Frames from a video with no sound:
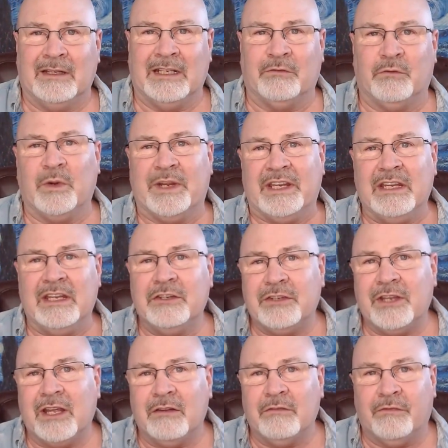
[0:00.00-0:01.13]
If we niche
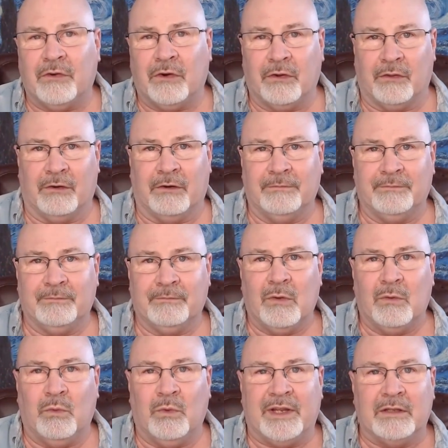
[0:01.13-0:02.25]
down further,
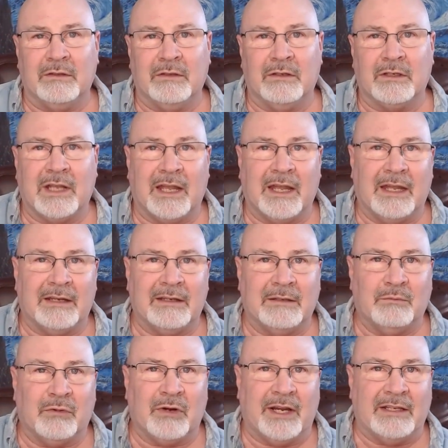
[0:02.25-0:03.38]
we could look at a
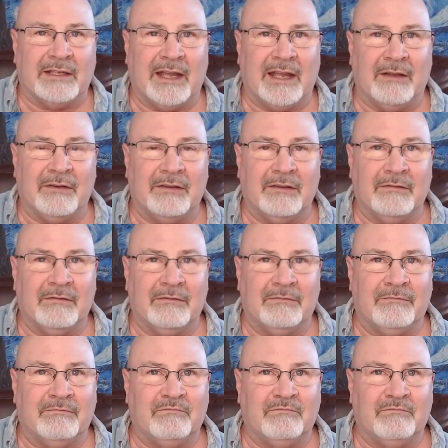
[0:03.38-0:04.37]
breakdown of,